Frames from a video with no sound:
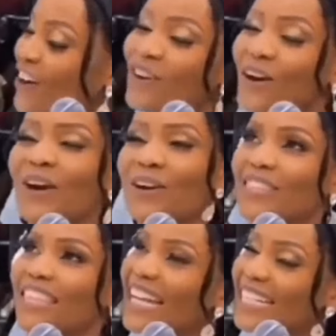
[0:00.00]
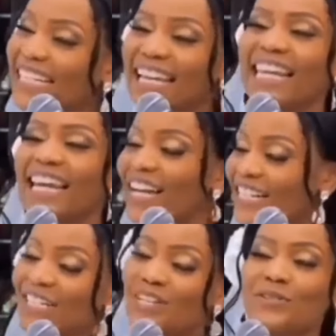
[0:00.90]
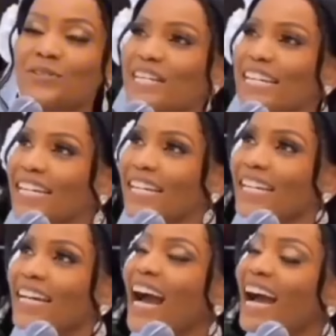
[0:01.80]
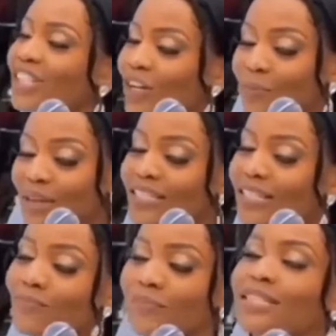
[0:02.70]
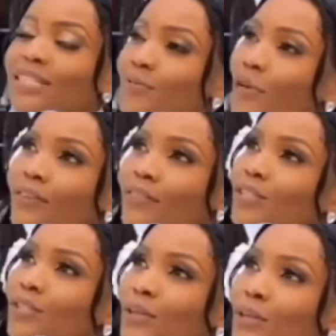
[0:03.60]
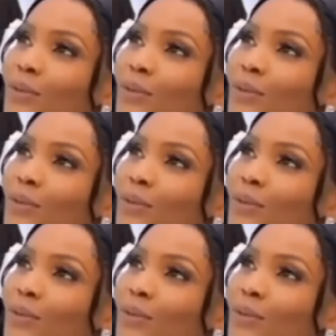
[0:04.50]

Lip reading: On earth I declare and decree, I shall be a submissive wife unto